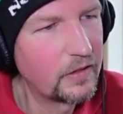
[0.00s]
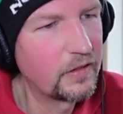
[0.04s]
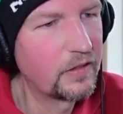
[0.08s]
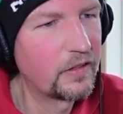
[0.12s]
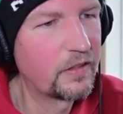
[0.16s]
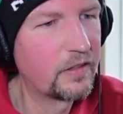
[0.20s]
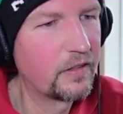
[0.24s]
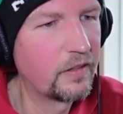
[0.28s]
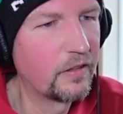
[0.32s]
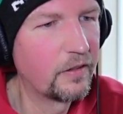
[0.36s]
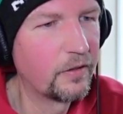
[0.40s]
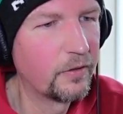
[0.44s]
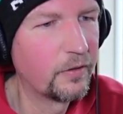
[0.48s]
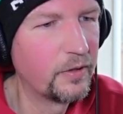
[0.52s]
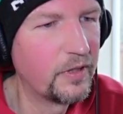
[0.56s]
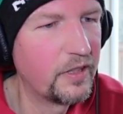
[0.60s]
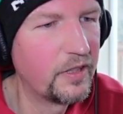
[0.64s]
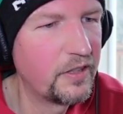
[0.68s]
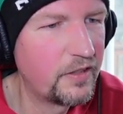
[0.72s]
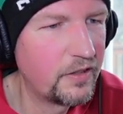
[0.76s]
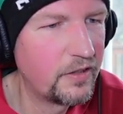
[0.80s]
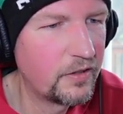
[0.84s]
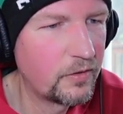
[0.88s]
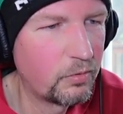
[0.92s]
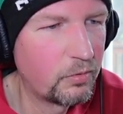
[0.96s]
So
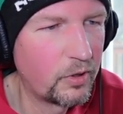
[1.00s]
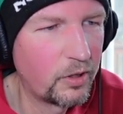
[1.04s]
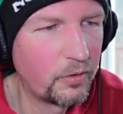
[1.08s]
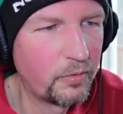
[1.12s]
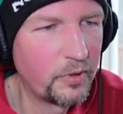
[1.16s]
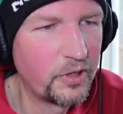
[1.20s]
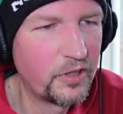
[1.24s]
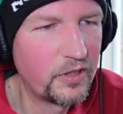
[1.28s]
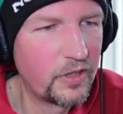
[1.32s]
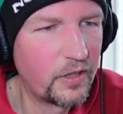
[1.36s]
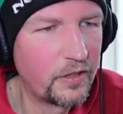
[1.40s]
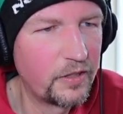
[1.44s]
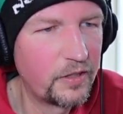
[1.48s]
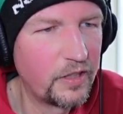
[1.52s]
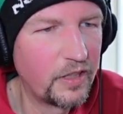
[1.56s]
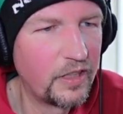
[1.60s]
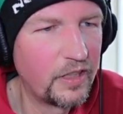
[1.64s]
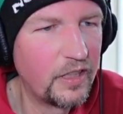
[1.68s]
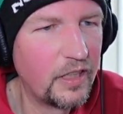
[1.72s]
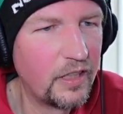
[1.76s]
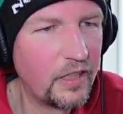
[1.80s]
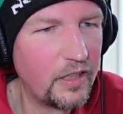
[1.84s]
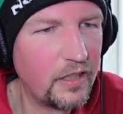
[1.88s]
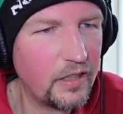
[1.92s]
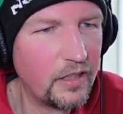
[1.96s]
this is where we start to
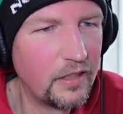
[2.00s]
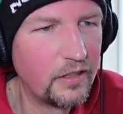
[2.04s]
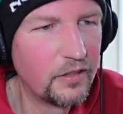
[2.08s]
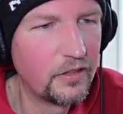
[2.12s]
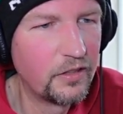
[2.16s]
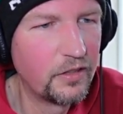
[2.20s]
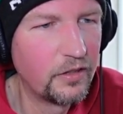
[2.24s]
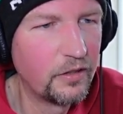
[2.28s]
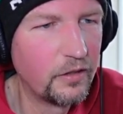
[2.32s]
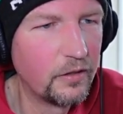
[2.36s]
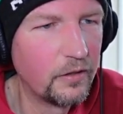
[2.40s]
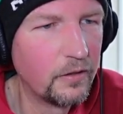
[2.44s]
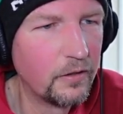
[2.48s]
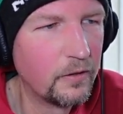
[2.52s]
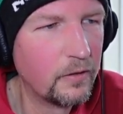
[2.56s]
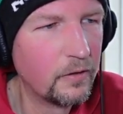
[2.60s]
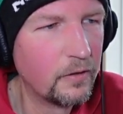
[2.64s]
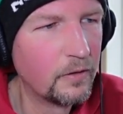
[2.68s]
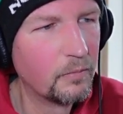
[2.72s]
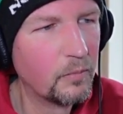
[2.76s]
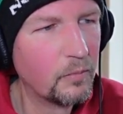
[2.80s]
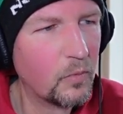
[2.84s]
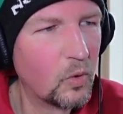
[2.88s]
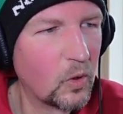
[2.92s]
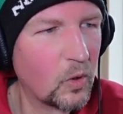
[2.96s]
get into
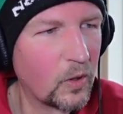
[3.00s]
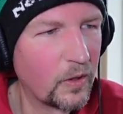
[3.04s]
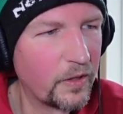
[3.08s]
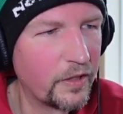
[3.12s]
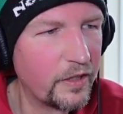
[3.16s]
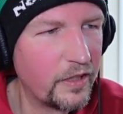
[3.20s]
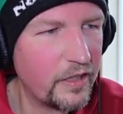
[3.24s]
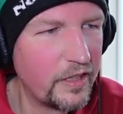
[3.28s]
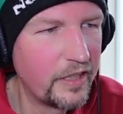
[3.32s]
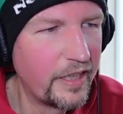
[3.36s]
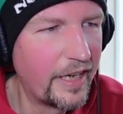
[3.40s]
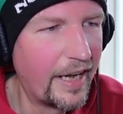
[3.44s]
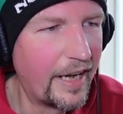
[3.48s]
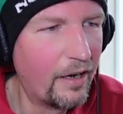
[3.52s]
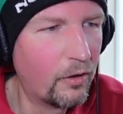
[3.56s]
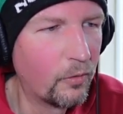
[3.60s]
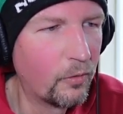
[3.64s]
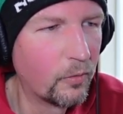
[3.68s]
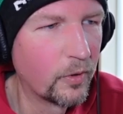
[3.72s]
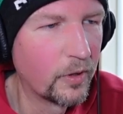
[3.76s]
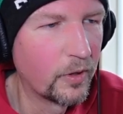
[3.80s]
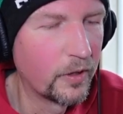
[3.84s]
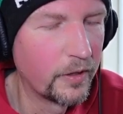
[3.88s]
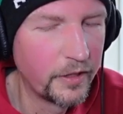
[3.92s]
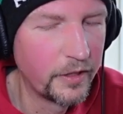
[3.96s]
more the
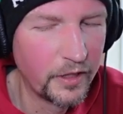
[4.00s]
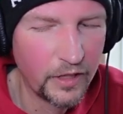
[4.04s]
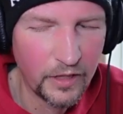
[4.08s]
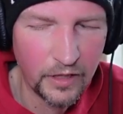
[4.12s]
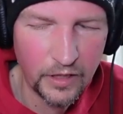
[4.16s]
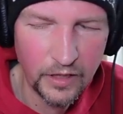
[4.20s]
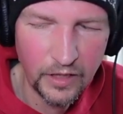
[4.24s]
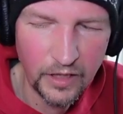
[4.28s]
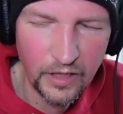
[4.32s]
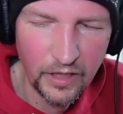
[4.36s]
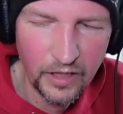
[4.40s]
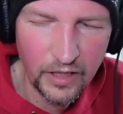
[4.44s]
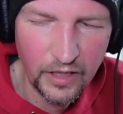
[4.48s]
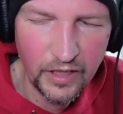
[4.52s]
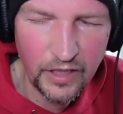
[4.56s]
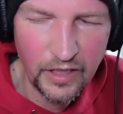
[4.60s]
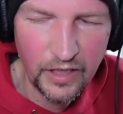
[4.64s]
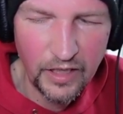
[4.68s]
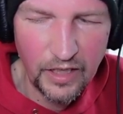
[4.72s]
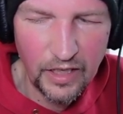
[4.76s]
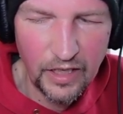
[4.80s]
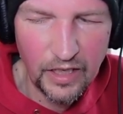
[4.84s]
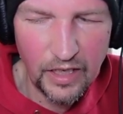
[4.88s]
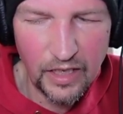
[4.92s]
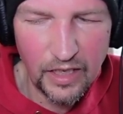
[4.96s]
outward
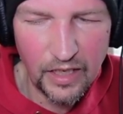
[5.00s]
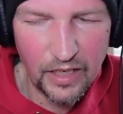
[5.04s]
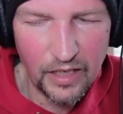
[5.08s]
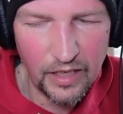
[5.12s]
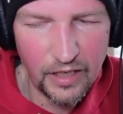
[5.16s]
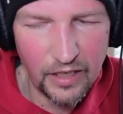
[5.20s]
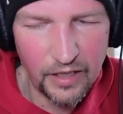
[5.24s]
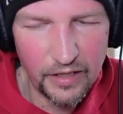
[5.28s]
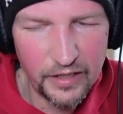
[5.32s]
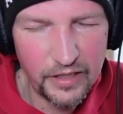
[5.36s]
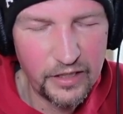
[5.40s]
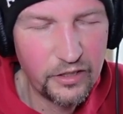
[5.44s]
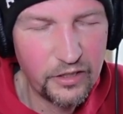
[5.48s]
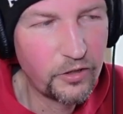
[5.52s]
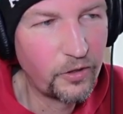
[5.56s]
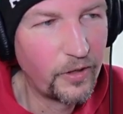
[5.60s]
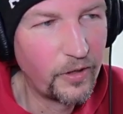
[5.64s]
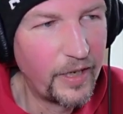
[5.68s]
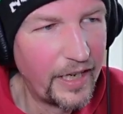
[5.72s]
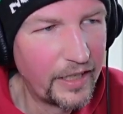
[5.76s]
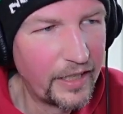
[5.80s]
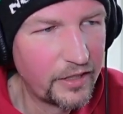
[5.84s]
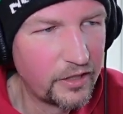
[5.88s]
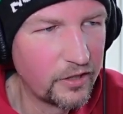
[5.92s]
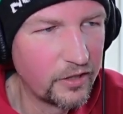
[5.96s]

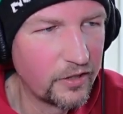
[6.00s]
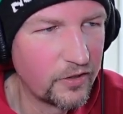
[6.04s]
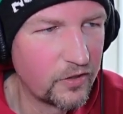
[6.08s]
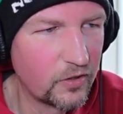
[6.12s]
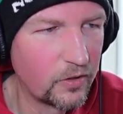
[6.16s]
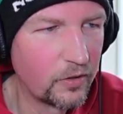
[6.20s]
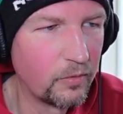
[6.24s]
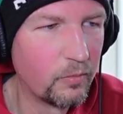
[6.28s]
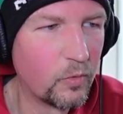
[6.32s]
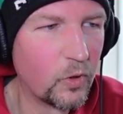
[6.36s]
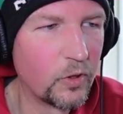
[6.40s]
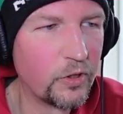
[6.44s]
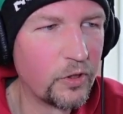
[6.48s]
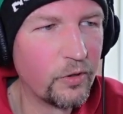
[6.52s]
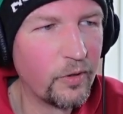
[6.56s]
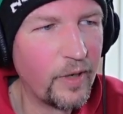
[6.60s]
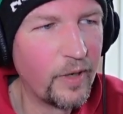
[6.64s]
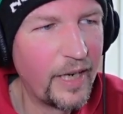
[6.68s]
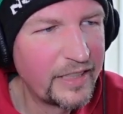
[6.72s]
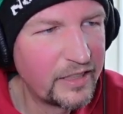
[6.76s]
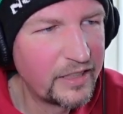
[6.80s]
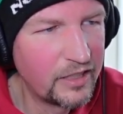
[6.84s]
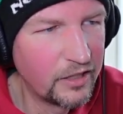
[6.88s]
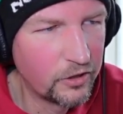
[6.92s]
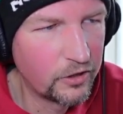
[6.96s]
interactions or the more
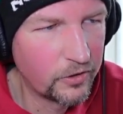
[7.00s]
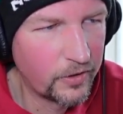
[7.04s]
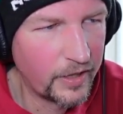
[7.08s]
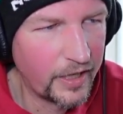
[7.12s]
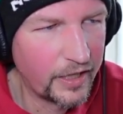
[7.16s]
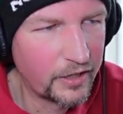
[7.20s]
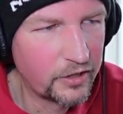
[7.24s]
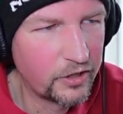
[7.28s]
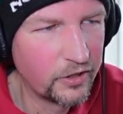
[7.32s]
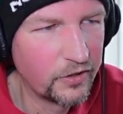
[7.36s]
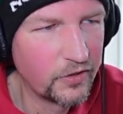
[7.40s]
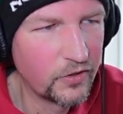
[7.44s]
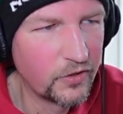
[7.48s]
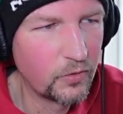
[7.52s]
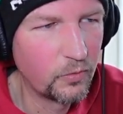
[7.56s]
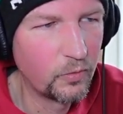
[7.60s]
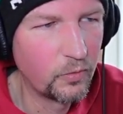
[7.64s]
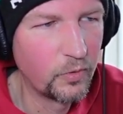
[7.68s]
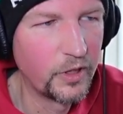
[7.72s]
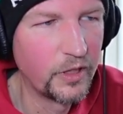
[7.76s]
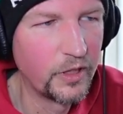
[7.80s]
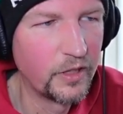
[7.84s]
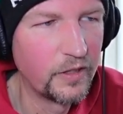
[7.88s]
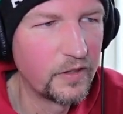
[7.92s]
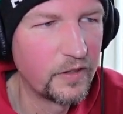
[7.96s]
direct interactions
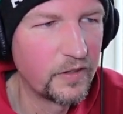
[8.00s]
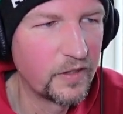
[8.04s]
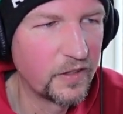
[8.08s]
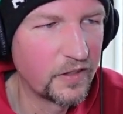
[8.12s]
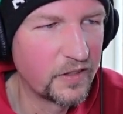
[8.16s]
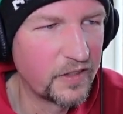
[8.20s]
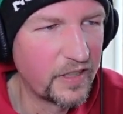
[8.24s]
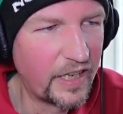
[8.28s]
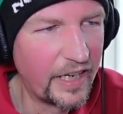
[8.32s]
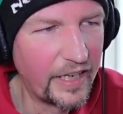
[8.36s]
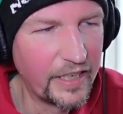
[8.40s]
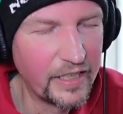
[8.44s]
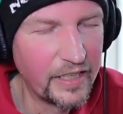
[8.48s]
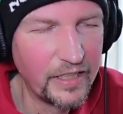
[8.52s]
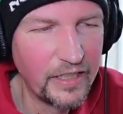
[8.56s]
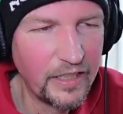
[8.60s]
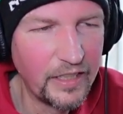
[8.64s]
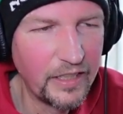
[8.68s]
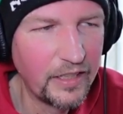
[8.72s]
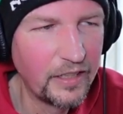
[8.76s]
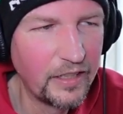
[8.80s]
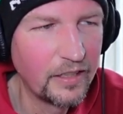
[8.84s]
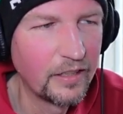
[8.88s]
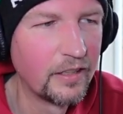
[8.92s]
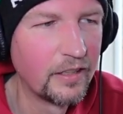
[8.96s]
with society